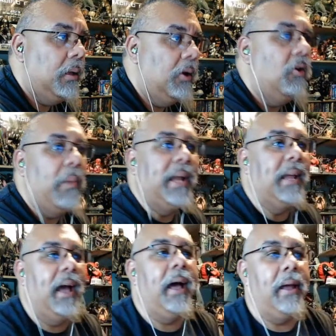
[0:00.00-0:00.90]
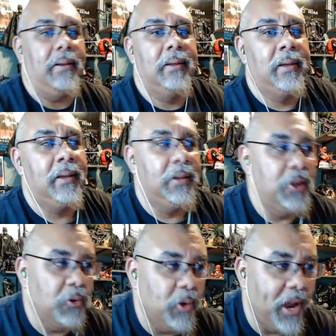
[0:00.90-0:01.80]
Oh my God.
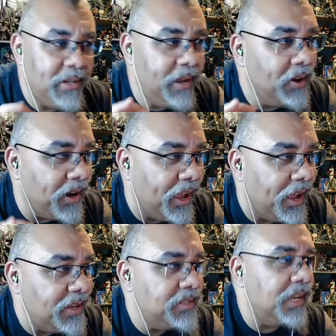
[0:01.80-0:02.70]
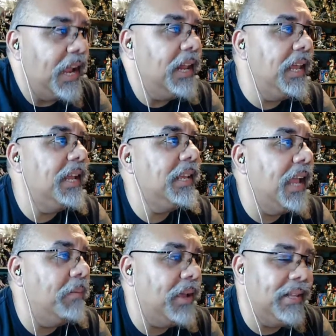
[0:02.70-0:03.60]
You're right there, guys. Alien
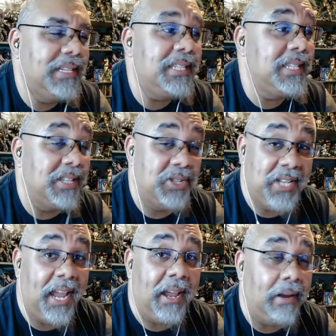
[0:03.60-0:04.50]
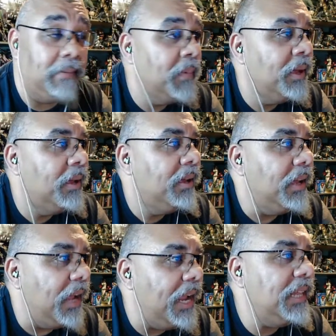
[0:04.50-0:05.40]
came. This is insane.
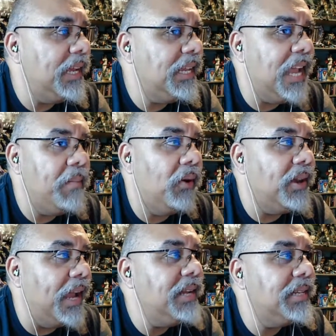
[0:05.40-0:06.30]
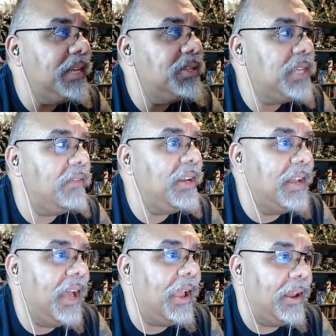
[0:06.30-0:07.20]
Alien came out in nineteen
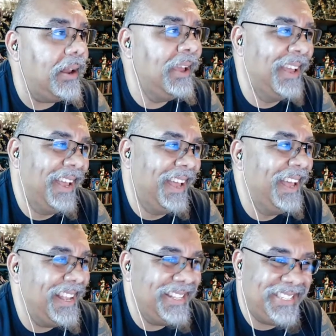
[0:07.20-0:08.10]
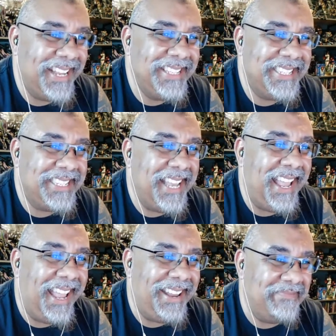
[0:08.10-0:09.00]
seventy-nine. It's
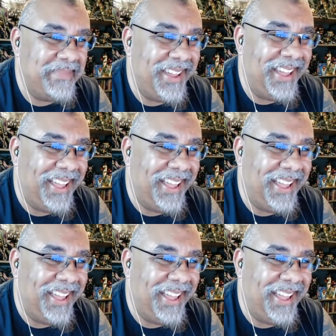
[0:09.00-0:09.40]
insane, man.